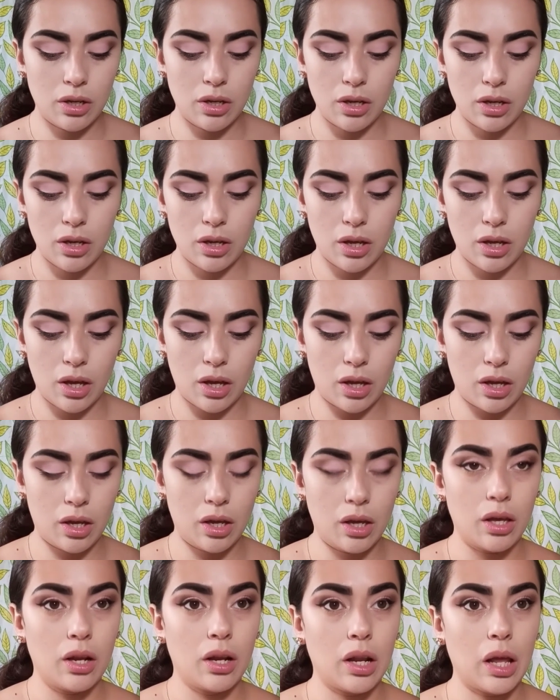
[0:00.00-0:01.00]
and
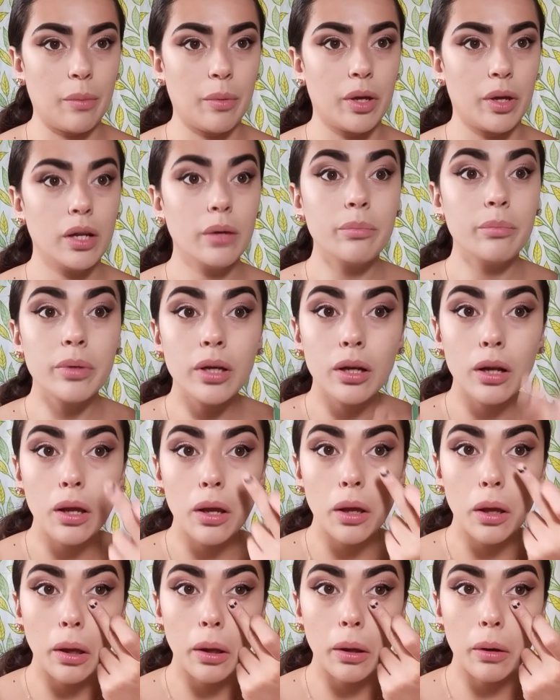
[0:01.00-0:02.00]
I'm gonna put it
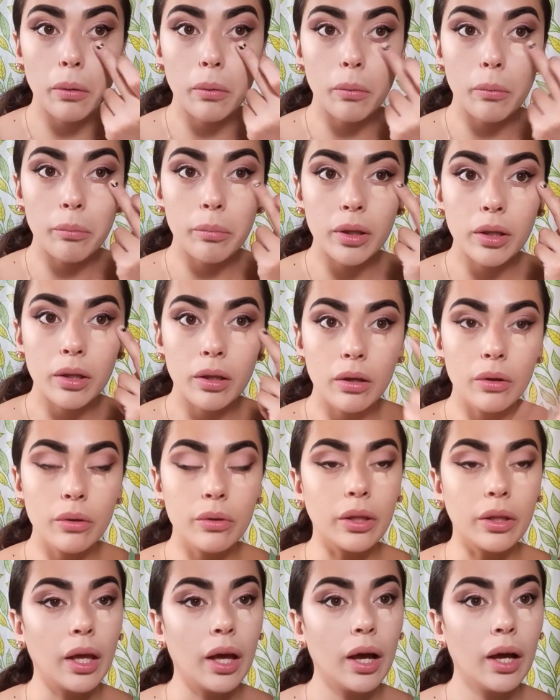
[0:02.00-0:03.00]
below the
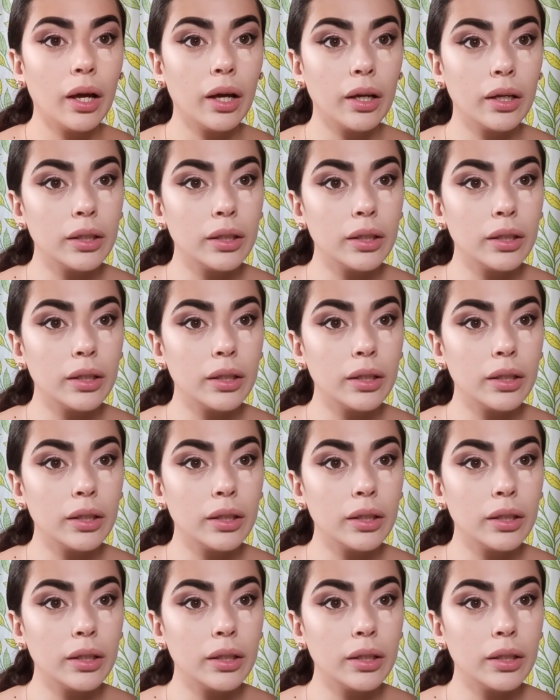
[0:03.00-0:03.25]
eyes.